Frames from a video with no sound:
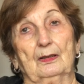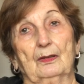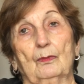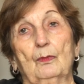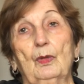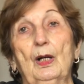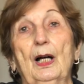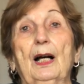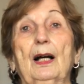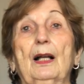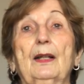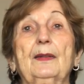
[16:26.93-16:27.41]

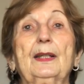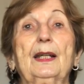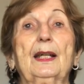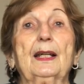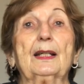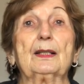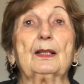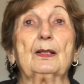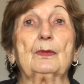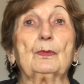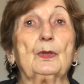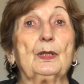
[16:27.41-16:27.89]
Well,
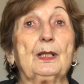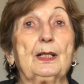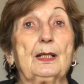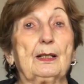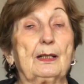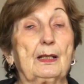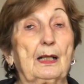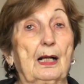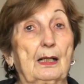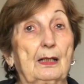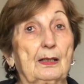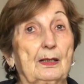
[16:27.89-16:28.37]
we
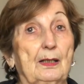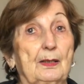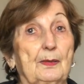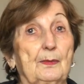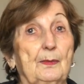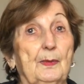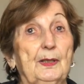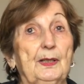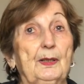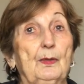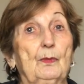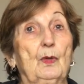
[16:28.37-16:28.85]
started,
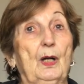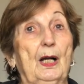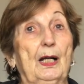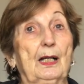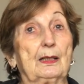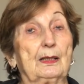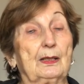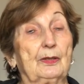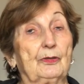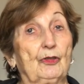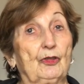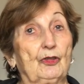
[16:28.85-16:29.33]
but
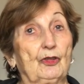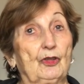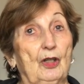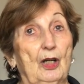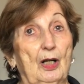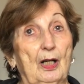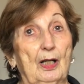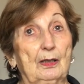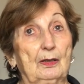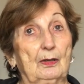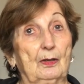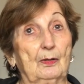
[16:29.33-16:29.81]
while in
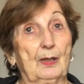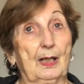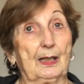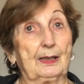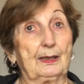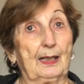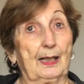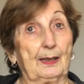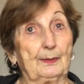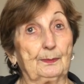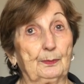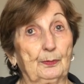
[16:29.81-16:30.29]
Chicago, I
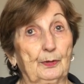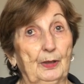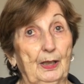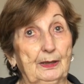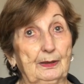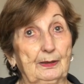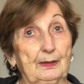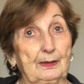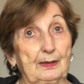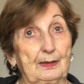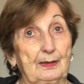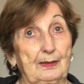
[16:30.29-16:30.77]
got
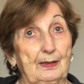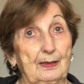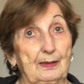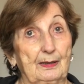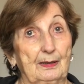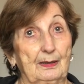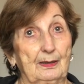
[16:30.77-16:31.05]
pregnant.